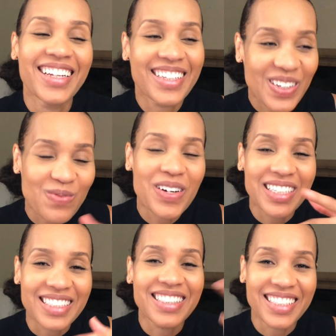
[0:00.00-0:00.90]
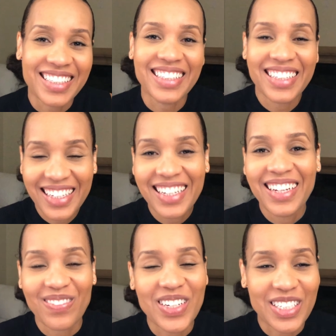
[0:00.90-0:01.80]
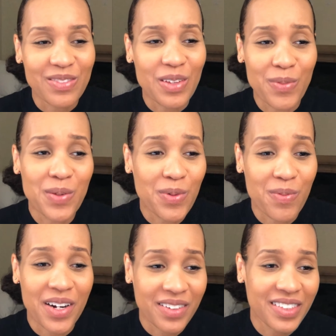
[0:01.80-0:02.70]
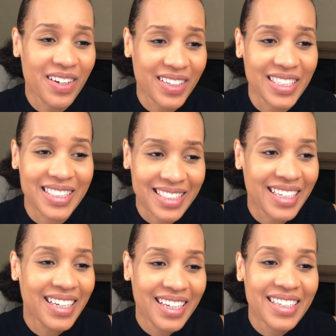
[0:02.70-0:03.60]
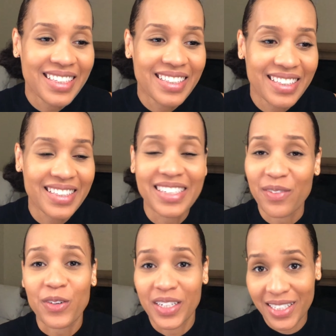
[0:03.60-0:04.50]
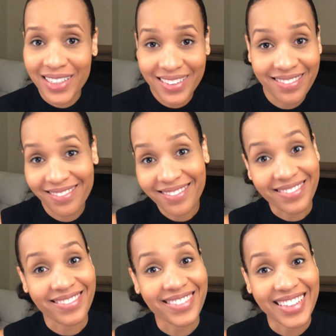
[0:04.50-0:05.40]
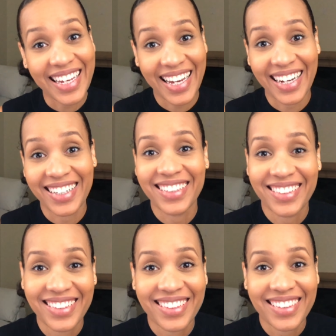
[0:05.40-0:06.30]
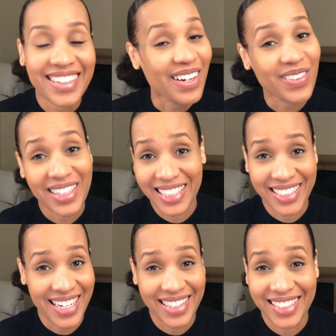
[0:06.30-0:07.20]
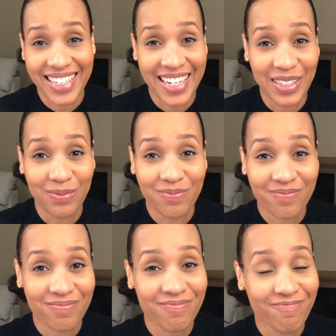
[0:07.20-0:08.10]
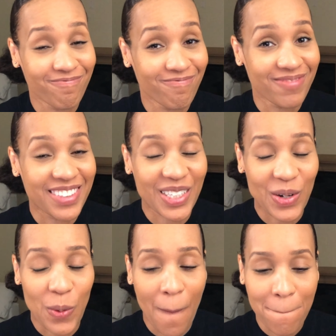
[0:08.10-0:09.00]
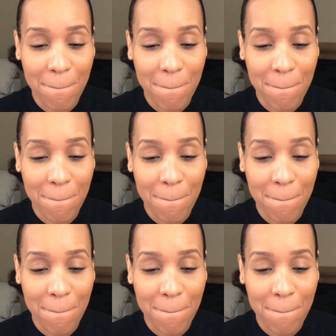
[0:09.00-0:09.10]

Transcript: No pun intended. Which the Be Prepared song is different. Yeah. Everything's not the same. So,